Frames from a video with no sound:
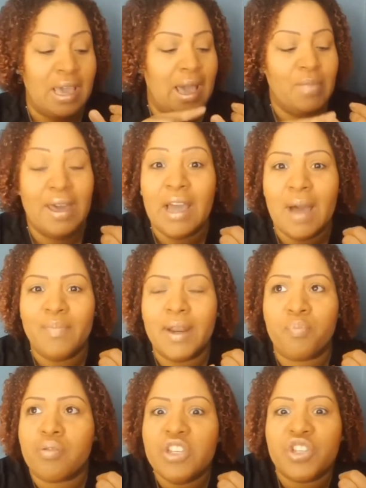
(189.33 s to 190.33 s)
I'm not. A, I'm not
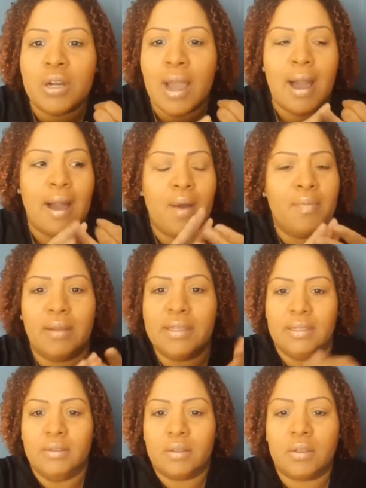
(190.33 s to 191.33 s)
a preacher. I, am not,
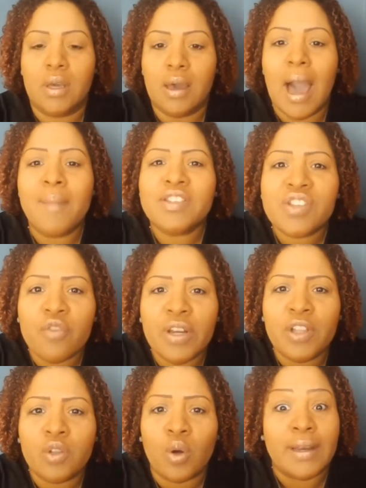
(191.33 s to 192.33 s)
listen. I'm a servant
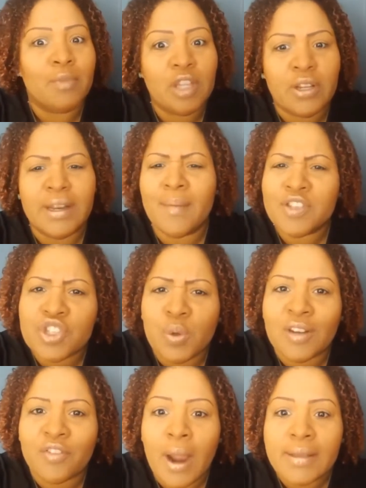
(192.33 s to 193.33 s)
of the Lord, and I'm learning, and I'm a
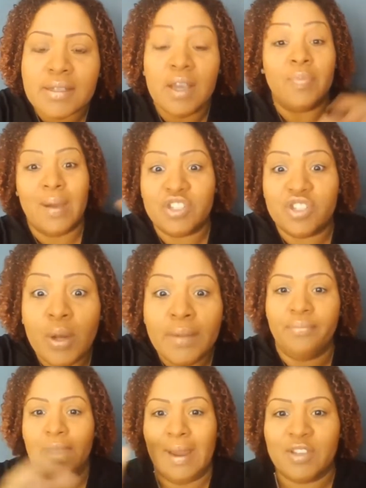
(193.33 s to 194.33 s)
student of Christ. I'm a
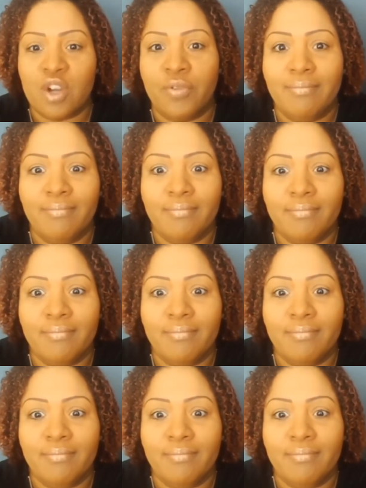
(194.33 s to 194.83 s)
student, and I'm a servant.